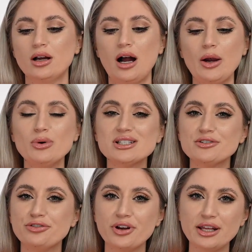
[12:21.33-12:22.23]
I was
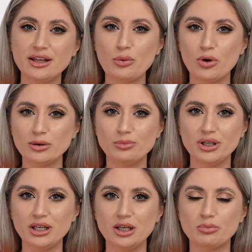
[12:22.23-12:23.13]
afraid they won't
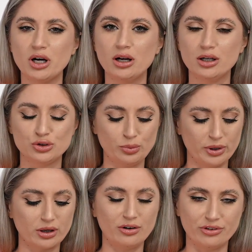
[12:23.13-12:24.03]
be
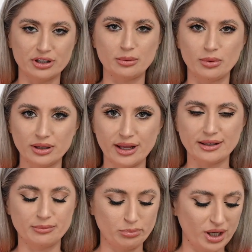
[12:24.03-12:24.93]
super comfortable,
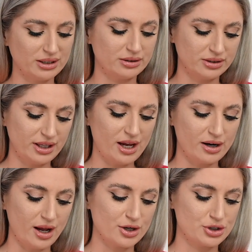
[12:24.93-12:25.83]
but they
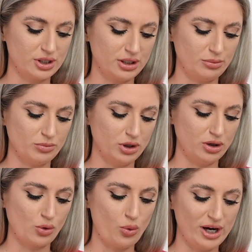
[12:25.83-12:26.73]
are actually
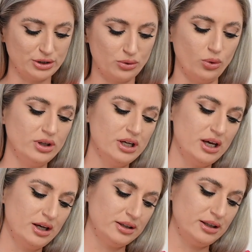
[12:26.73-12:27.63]
quite good.
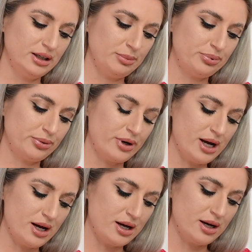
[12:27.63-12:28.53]
The
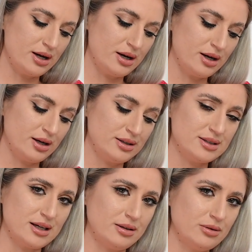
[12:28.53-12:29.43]

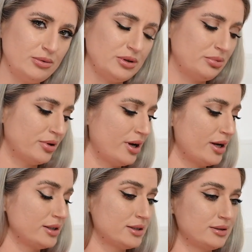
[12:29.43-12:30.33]
price, I don't know the
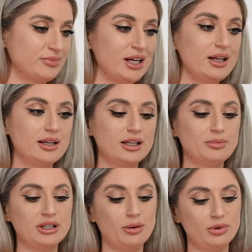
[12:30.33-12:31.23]
price. Let
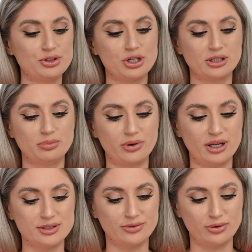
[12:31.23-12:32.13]
me double check the
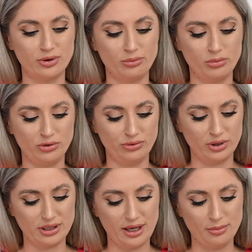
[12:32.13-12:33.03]
price
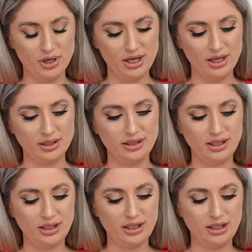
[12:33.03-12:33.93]
for them.
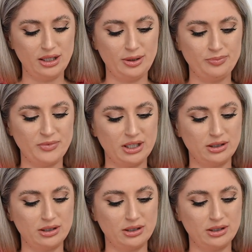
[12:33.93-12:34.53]
These